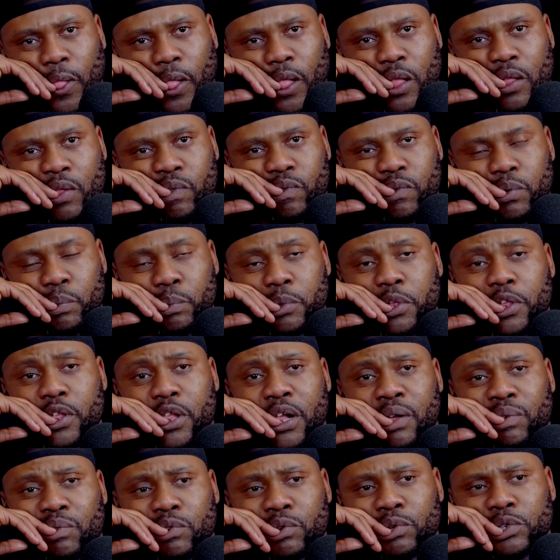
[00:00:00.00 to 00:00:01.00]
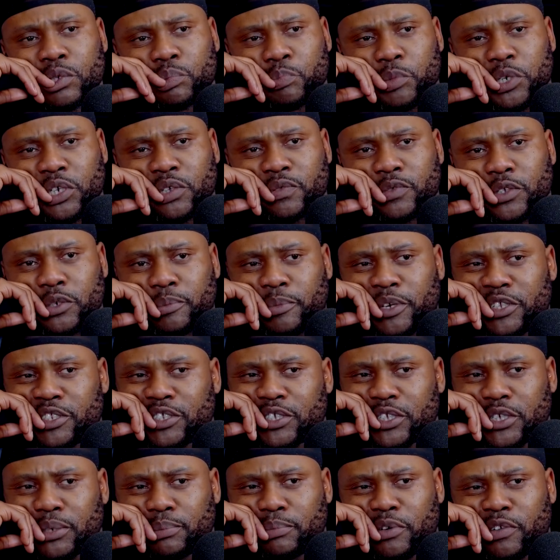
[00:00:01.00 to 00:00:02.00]
For me, I've always believed in my
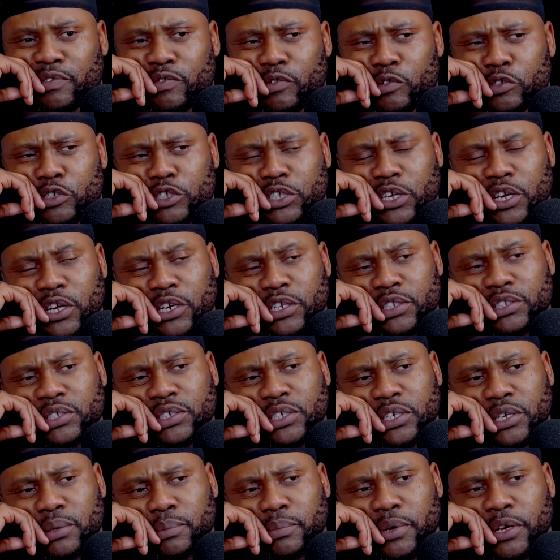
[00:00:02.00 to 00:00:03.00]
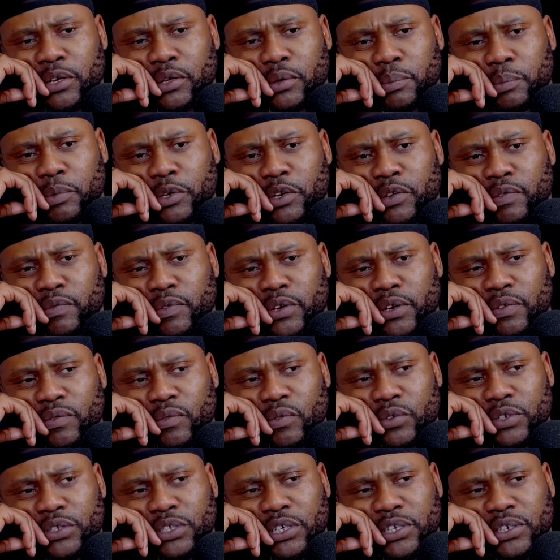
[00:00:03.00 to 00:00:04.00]
team. I've always had a team I could believe in. I've
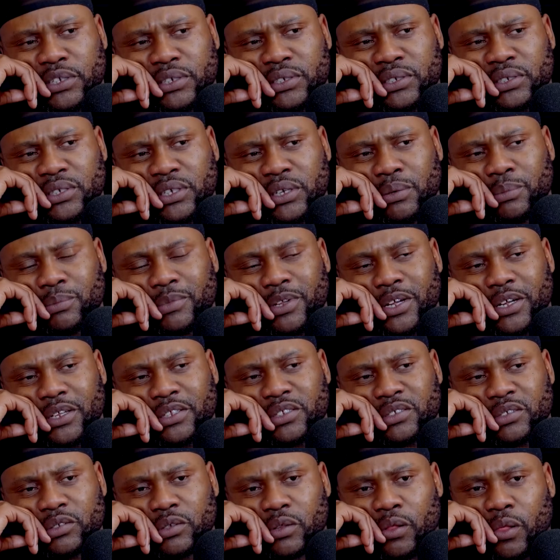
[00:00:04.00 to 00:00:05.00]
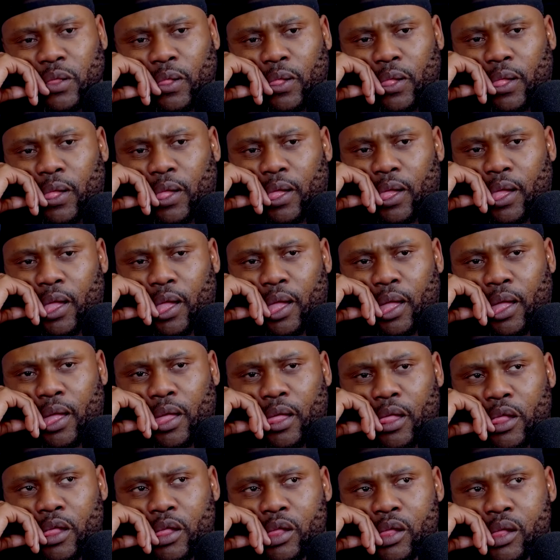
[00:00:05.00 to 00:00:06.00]
always had a team that
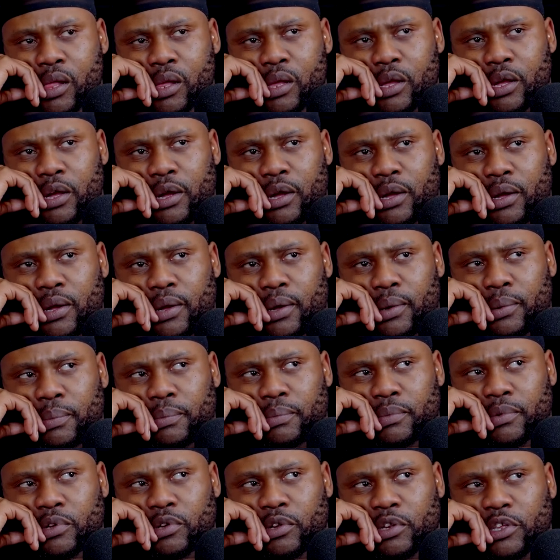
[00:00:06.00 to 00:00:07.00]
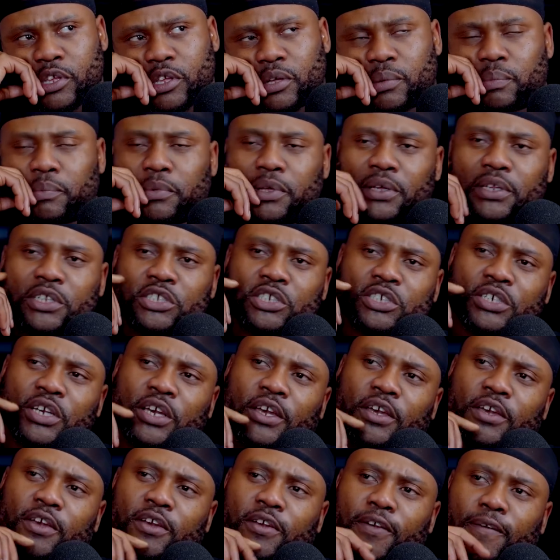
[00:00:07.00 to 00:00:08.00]
could keep me in
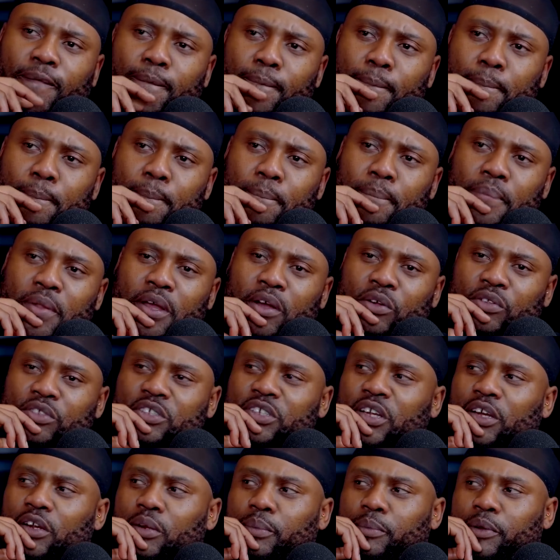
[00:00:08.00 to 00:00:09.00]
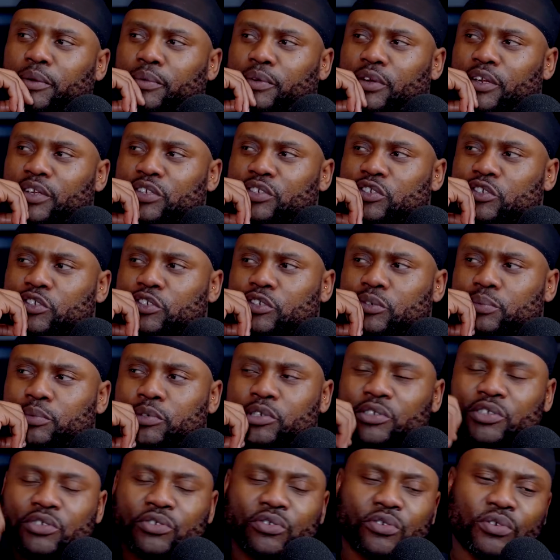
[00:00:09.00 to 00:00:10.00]
check outside of my relationship.
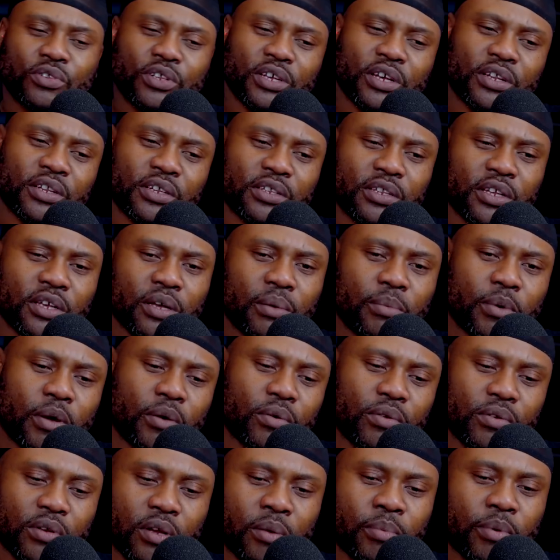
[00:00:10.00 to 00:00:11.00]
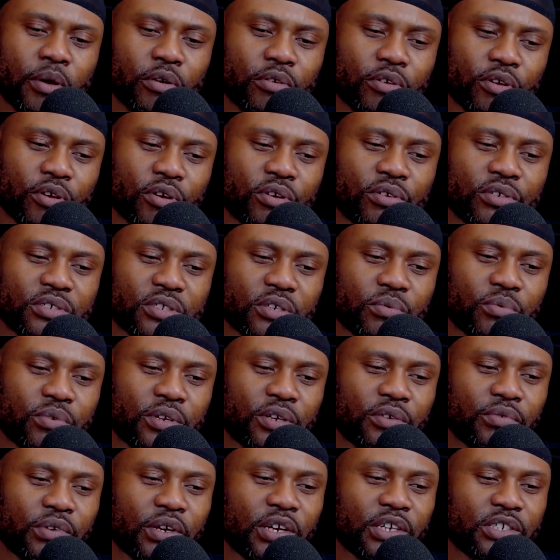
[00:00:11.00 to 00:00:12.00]
Because you know the other thing about girls that we're
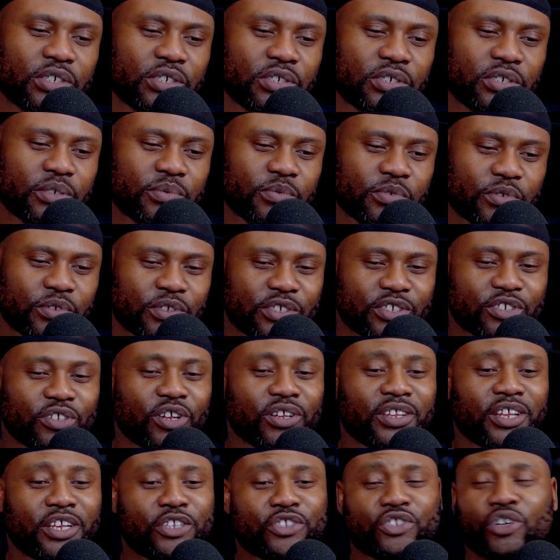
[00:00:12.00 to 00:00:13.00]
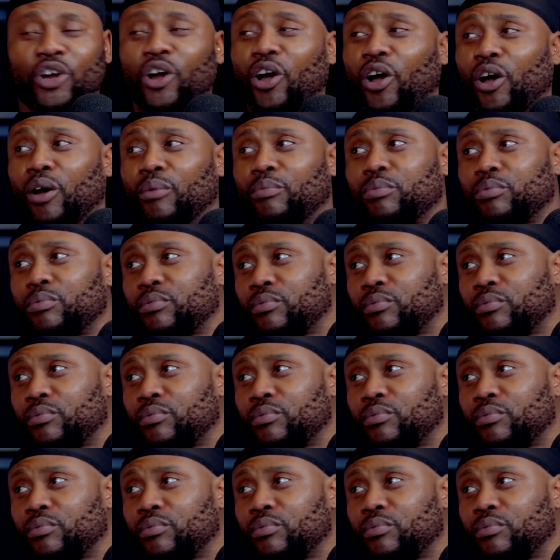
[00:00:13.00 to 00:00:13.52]
in relationships with, it's not their job